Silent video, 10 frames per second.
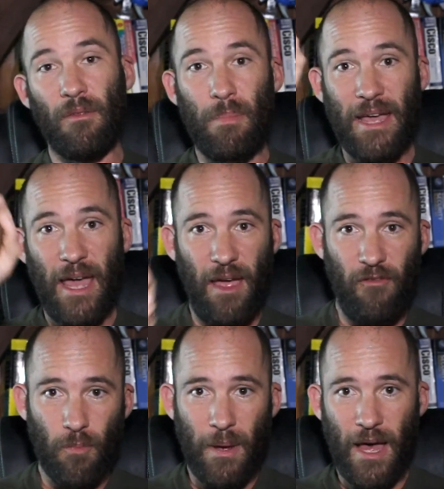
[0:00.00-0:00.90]

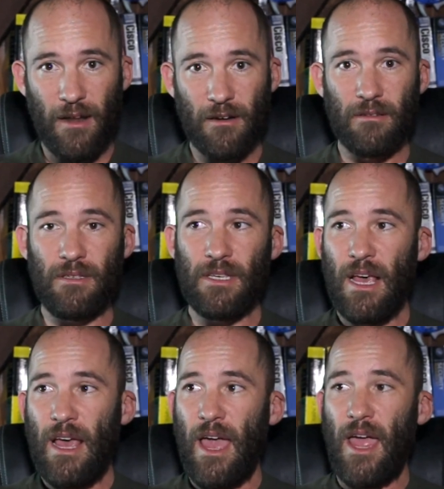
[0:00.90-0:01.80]
behavior patterns,
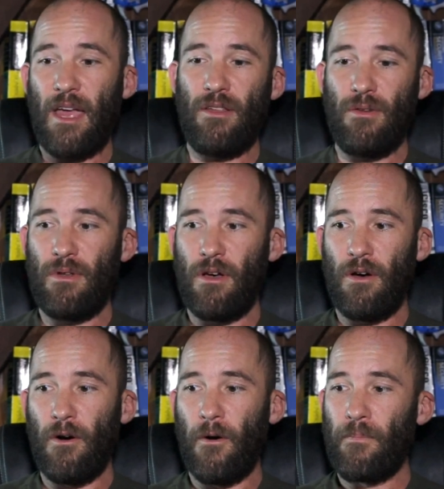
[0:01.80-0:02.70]
and you
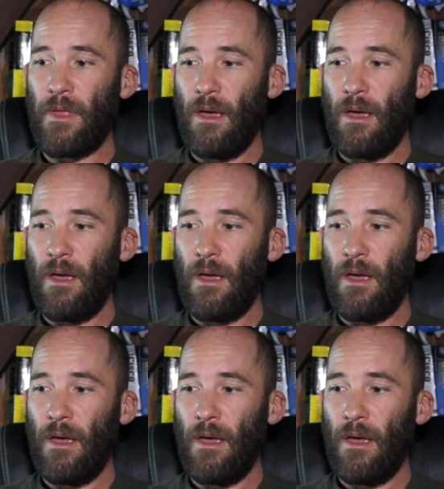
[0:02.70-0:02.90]
know,